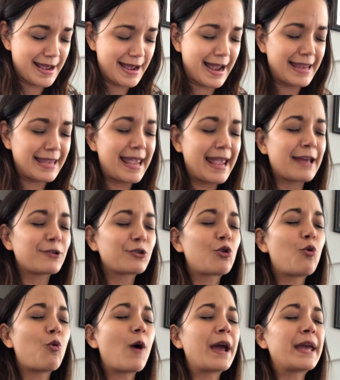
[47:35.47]
I can't
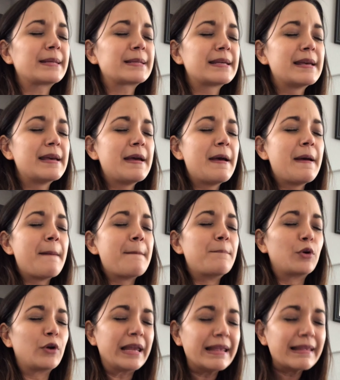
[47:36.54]
quite
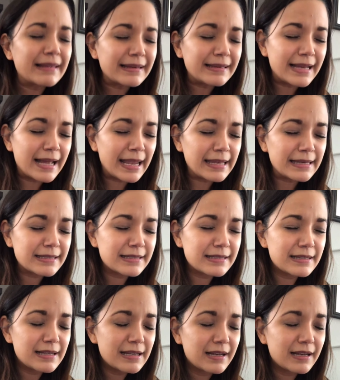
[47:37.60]
breathe at night